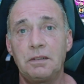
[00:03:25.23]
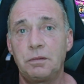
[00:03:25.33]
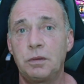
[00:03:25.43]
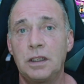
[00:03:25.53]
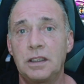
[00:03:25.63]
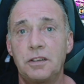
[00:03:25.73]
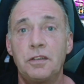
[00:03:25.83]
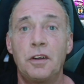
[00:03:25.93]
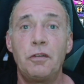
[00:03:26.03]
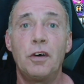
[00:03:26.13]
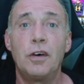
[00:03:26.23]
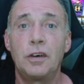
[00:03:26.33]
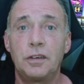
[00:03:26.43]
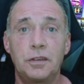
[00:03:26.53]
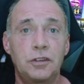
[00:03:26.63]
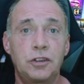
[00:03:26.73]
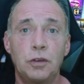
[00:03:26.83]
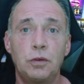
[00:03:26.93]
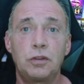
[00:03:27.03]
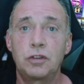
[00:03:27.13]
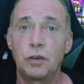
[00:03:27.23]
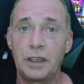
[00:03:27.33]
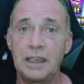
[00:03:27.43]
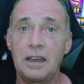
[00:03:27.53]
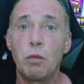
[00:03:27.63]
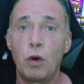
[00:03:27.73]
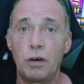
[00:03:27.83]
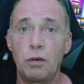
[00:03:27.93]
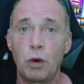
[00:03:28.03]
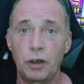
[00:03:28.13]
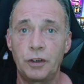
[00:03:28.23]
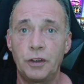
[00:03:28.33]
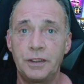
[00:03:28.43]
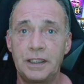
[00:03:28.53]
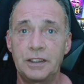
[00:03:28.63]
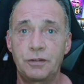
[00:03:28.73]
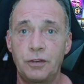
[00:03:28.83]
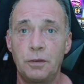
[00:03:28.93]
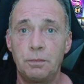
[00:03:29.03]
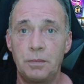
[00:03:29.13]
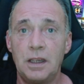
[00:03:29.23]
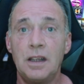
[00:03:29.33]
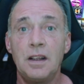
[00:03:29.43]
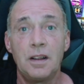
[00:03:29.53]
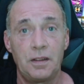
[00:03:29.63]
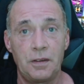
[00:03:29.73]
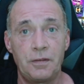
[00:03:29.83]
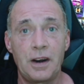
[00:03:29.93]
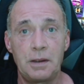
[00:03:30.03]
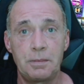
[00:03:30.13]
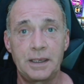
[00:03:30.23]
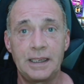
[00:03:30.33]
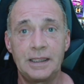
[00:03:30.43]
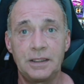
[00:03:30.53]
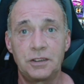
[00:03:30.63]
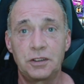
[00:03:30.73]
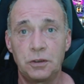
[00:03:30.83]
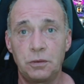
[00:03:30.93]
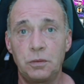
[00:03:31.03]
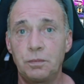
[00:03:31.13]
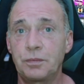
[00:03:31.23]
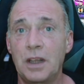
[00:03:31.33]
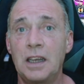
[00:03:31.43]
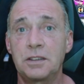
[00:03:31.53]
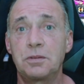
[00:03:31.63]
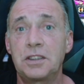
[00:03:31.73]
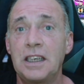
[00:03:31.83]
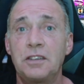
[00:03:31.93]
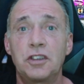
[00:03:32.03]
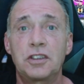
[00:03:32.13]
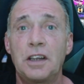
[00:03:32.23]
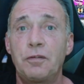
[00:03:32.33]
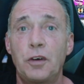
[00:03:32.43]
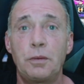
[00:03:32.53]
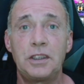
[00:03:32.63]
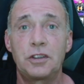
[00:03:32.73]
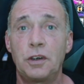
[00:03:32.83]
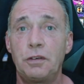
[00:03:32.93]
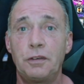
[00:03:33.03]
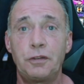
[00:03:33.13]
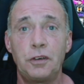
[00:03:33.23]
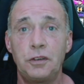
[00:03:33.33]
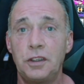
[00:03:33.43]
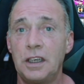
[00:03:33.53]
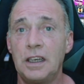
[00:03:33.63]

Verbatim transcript: well, they're wrong. So Sony were working on this from the very beginning. So as I'm saying, just in for a wee short review,